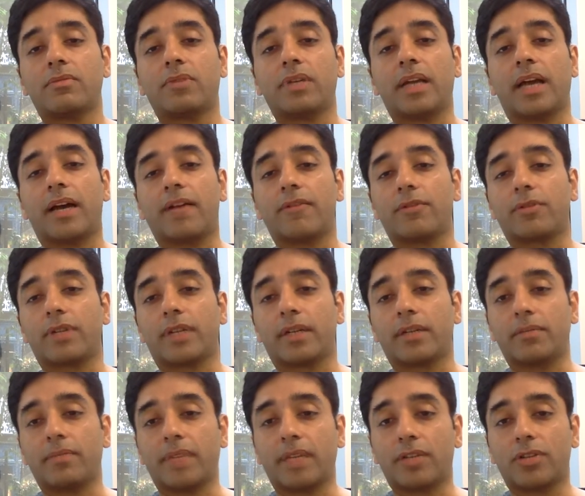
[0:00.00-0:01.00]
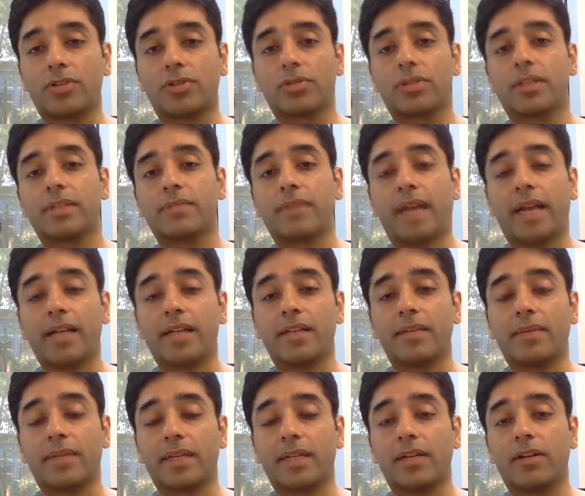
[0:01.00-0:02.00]
We have to kind of make sure there's
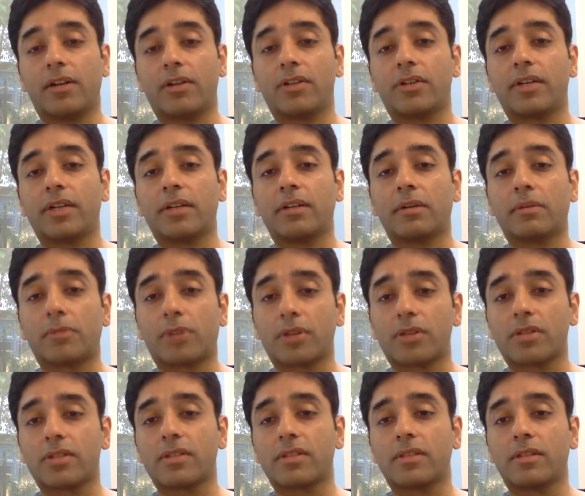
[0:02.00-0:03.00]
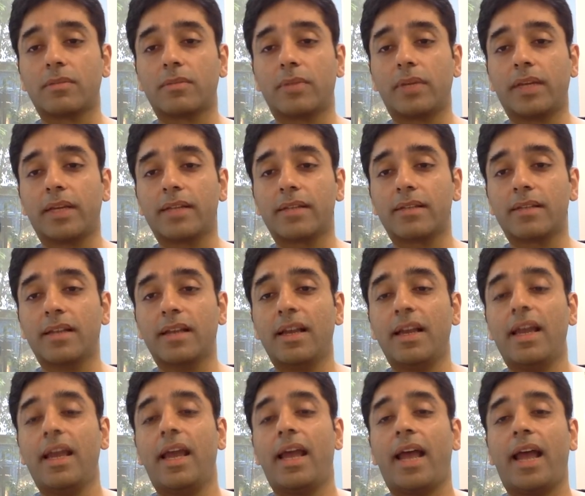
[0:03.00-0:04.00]
anti-money laundering processes in place.
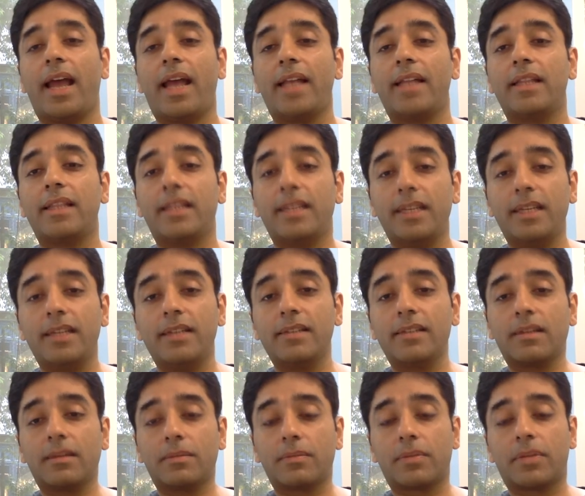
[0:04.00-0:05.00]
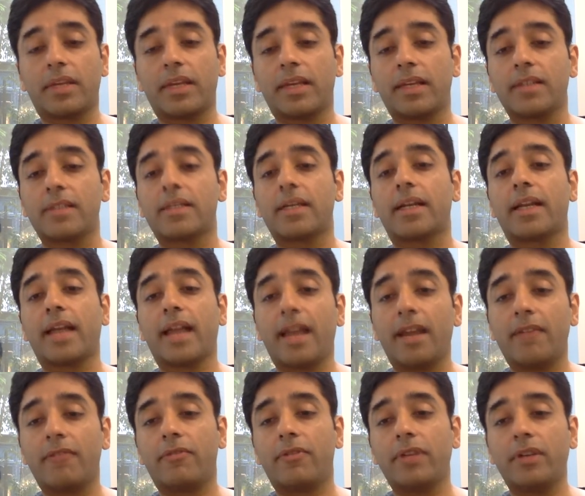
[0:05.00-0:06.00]
And these are things that
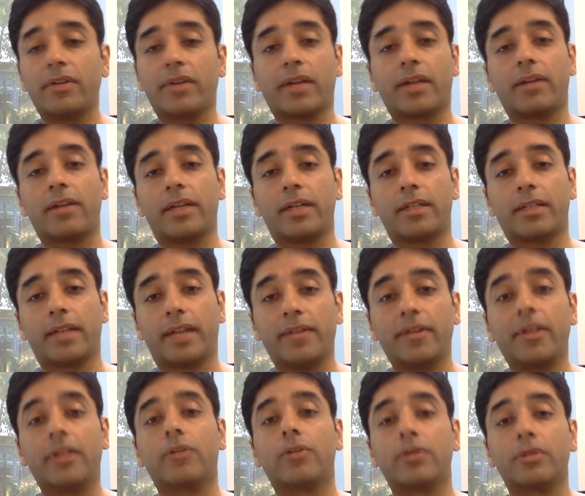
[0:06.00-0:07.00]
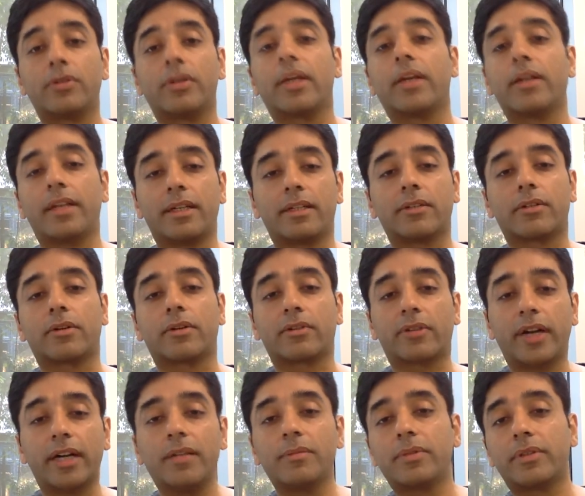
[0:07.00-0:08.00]
every regulator, every good regulator or
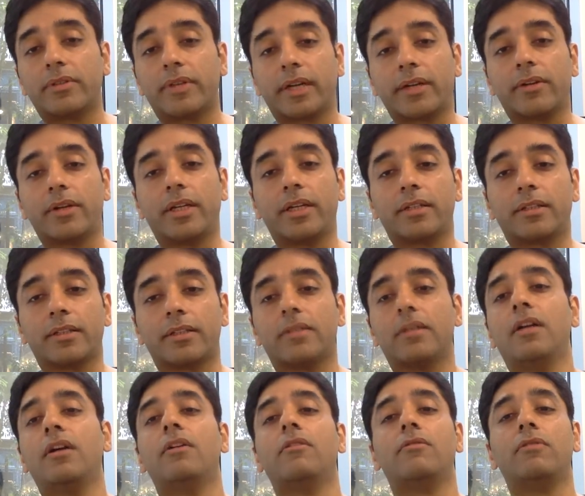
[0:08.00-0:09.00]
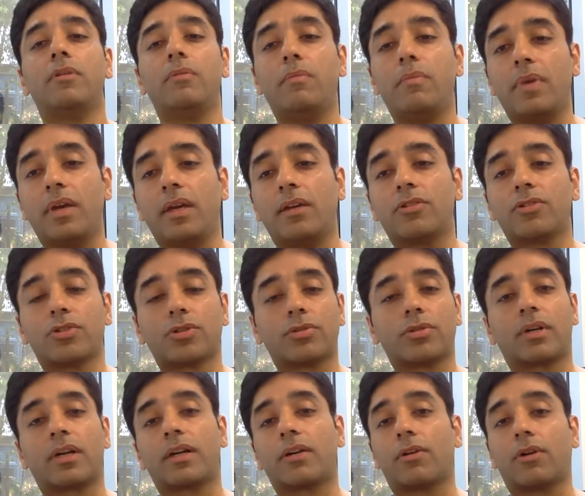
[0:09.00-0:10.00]
credible regulator will make
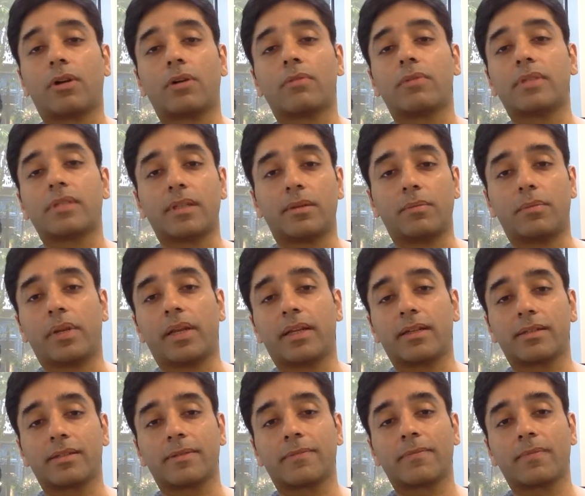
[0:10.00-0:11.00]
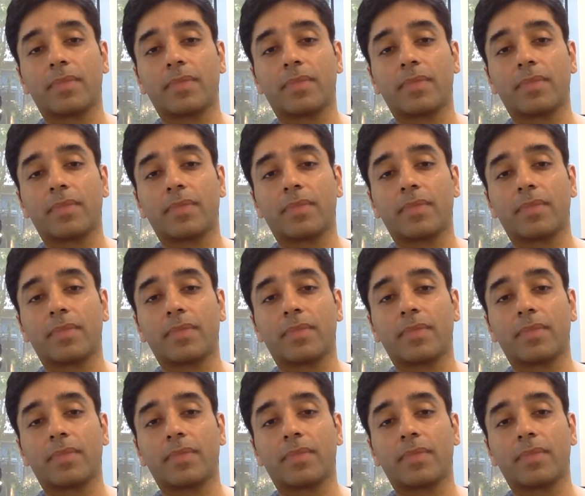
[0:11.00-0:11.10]
sure are always in place.